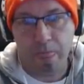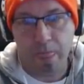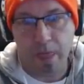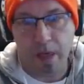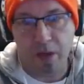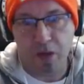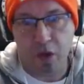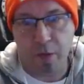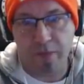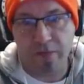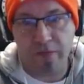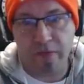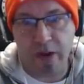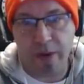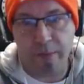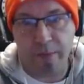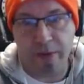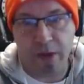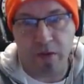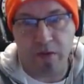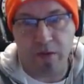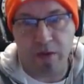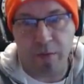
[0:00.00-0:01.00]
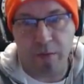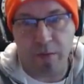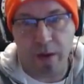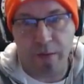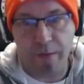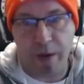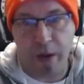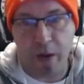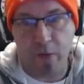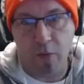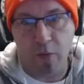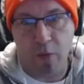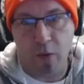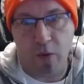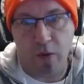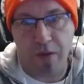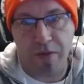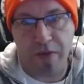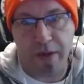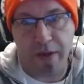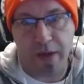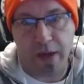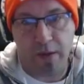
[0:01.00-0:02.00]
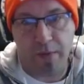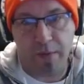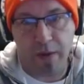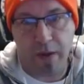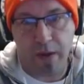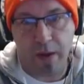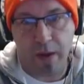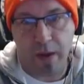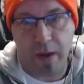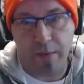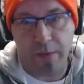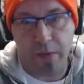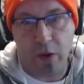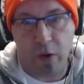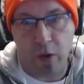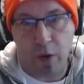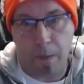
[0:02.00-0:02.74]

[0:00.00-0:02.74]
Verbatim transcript: I should really be using my bow more, I think, but I'm not.